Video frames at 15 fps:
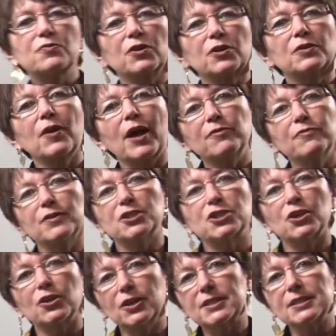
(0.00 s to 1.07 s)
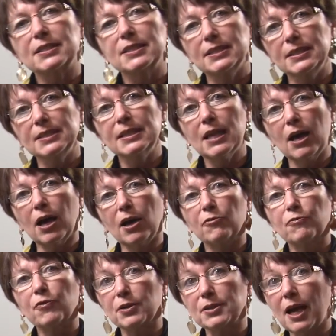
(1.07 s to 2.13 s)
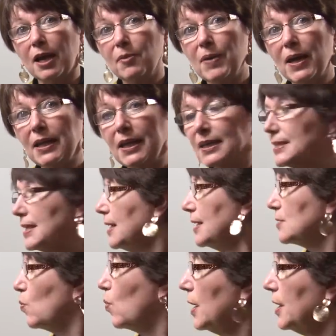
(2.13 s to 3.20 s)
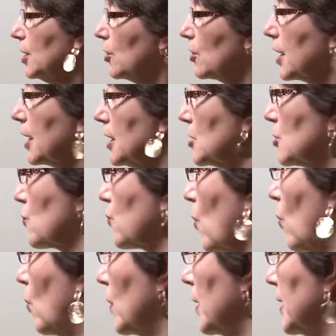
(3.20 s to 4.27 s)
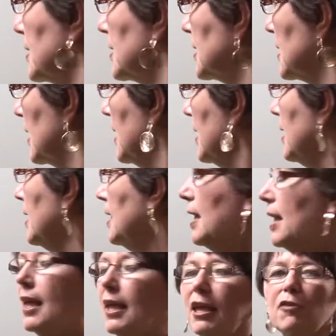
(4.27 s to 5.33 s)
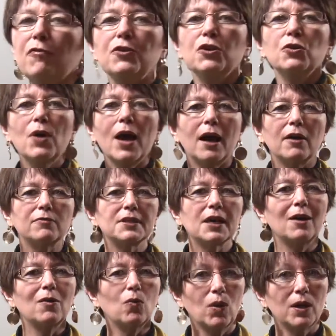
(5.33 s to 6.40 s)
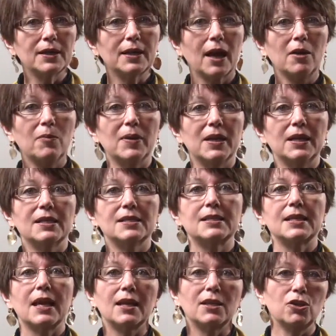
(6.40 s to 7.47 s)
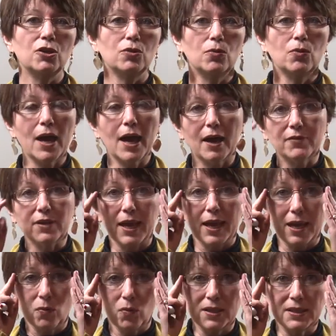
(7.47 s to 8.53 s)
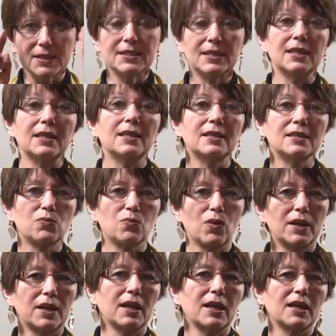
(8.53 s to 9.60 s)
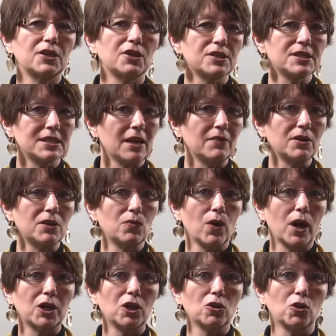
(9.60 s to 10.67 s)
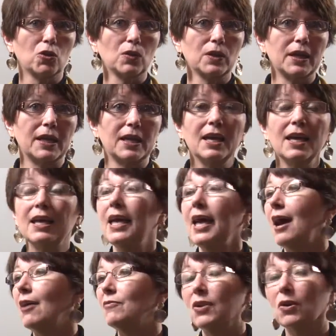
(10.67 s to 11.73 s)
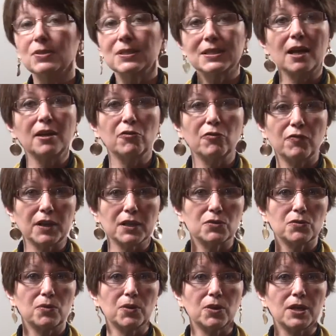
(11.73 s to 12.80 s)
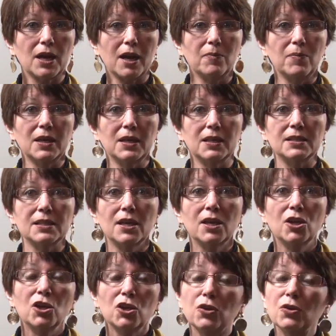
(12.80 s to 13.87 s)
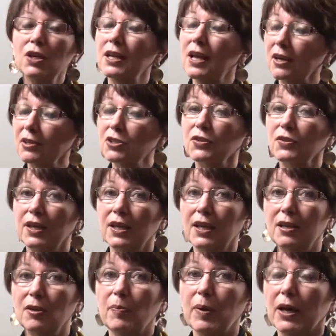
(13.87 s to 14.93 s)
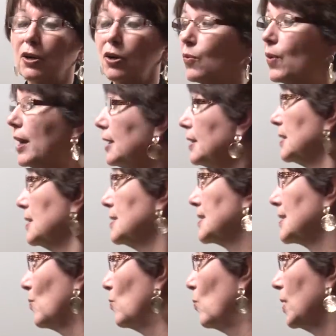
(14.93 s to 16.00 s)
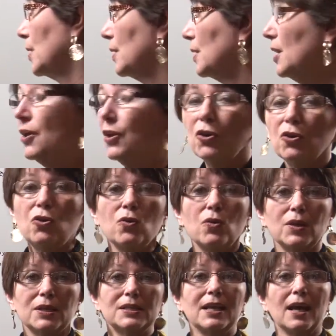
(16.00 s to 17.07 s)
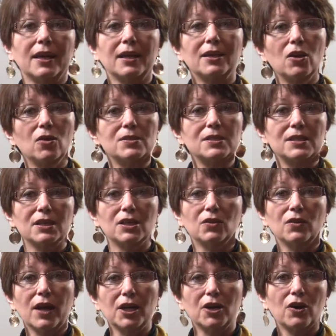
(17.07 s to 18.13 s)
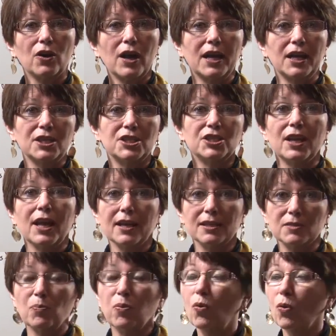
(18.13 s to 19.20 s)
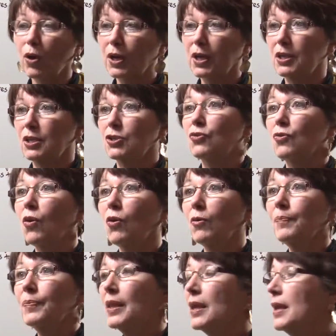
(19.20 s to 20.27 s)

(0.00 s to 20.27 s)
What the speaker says: for life insurance for diabetics is what your control is. If you have type 1 diabetes and you have an A1C that's running under 7 regularly, have no side effects from your diabetes, you can actually get a better rate than someone who is diagnosed at a later age and has poor control.